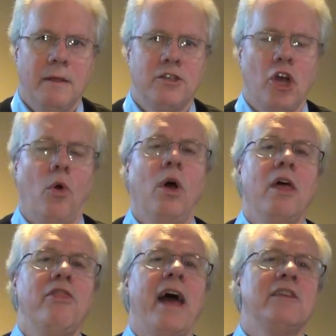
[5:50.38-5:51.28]
So
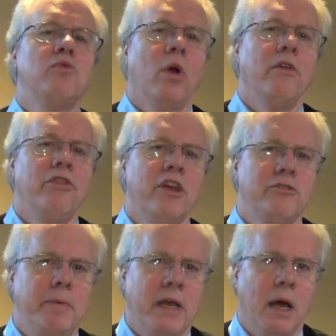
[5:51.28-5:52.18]
that's where
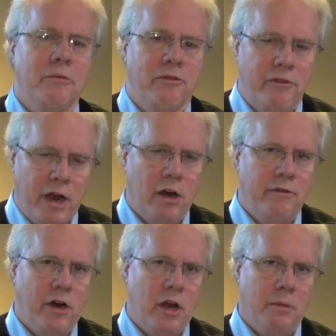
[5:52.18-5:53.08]
this becomes very,
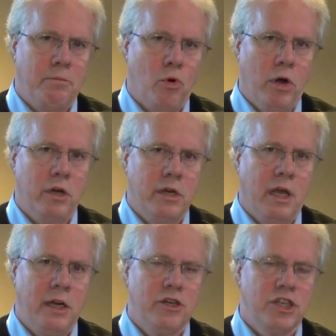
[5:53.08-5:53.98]
very important
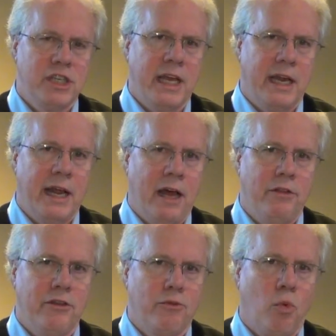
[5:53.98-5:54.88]
to understand how
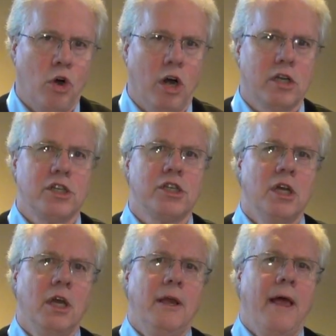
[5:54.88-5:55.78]
this works.
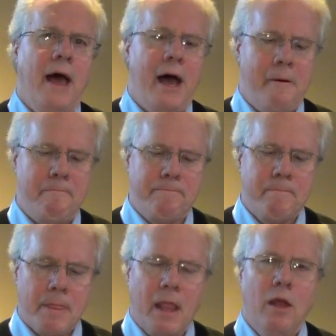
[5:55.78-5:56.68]

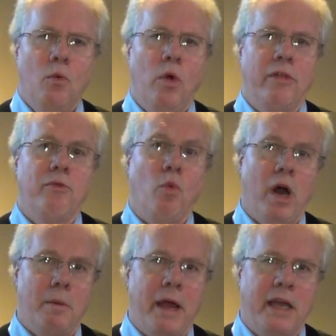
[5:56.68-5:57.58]
With
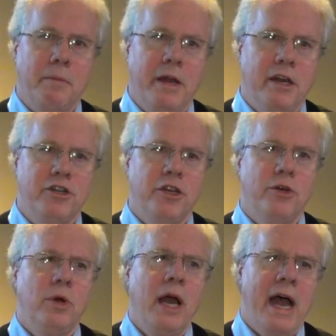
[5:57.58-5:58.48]
what am I committed
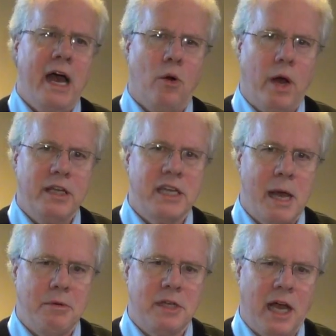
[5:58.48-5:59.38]
to? How do I
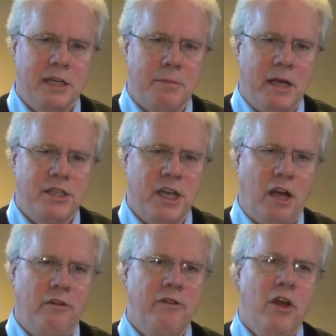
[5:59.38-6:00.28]
sabotage
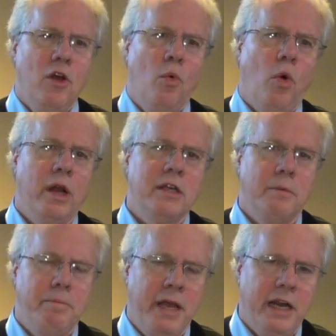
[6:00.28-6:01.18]
myself? What
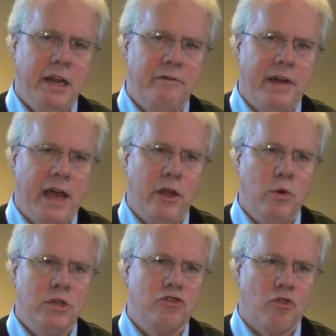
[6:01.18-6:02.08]
competing
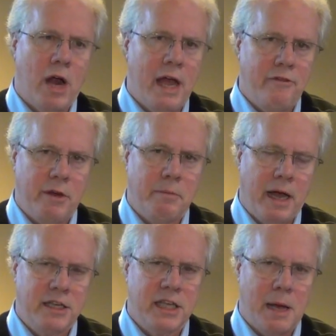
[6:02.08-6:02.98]
value is driving
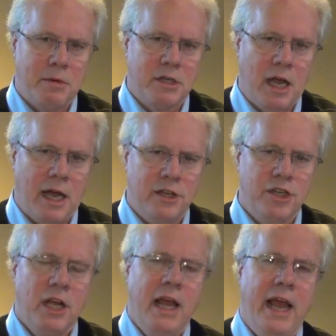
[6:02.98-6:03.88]
my sabotage?